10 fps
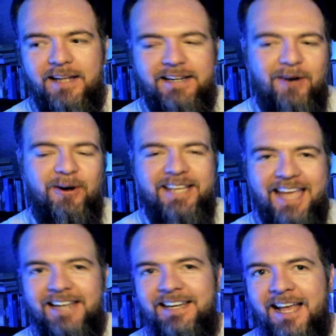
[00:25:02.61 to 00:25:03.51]
Now,
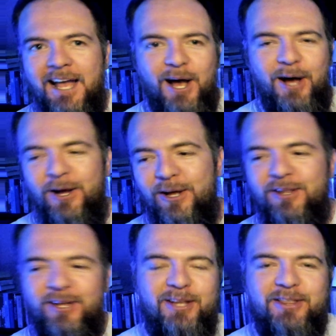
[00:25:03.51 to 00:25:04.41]
again,
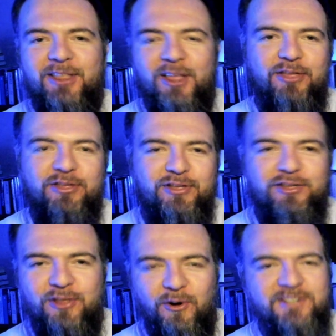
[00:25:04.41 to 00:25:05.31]

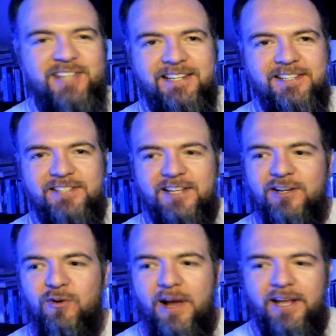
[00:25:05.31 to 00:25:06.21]
the sentence doesn't
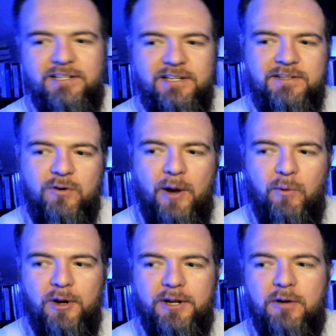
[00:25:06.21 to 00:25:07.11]
quite
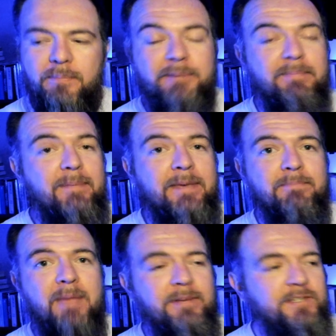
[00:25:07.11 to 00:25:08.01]
work here, but
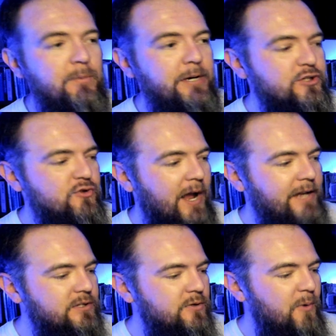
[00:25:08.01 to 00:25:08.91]
maybe someone is trying
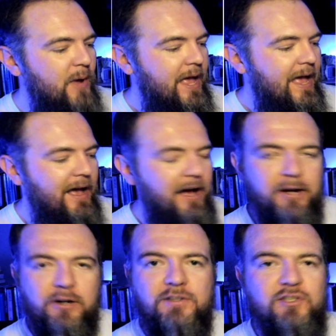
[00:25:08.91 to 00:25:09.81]
to
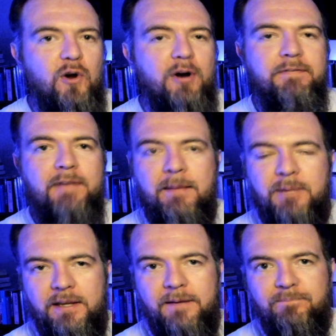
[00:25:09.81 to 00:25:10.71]
start a
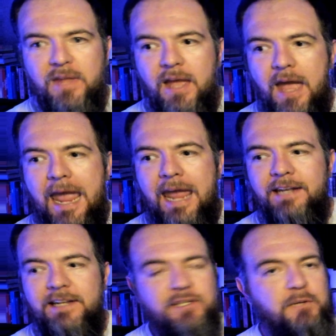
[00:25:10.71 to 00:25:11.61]
family, and
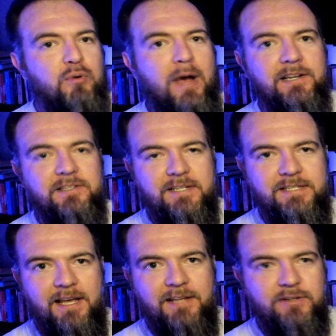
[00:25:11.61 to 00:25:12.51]
it's a pregnancy
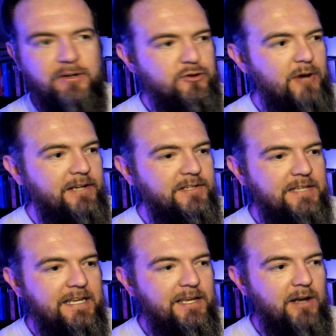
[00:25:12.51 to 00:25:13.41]
test. You're trying to
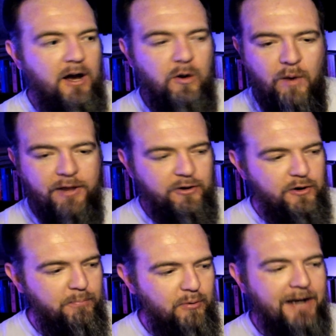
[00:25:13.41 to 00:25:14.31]
see whether you're
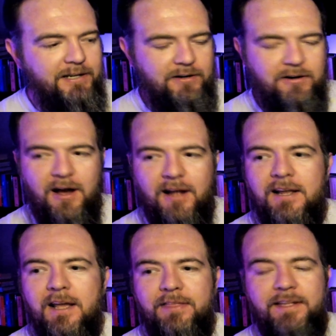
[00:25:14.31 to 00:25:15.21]
pregnant or not.
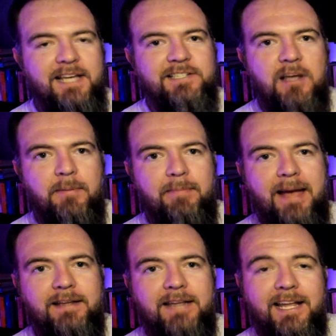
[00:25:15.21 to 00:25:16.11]
The test coming
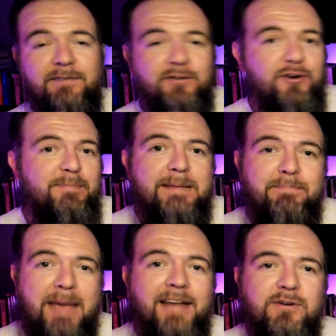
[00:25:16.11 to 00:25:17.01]
back negative could be
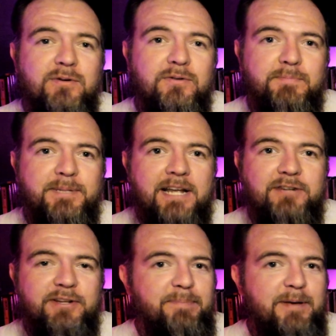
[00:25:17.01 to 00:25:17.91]
bad news
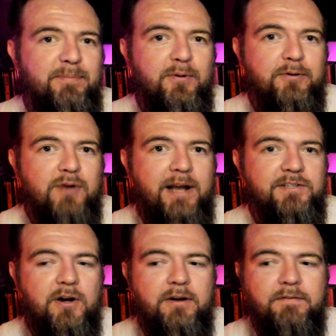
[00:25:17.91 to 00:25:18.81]
potentially to people who are trying to
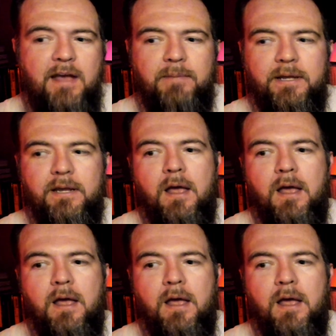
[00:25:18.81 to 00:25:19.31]
start a family.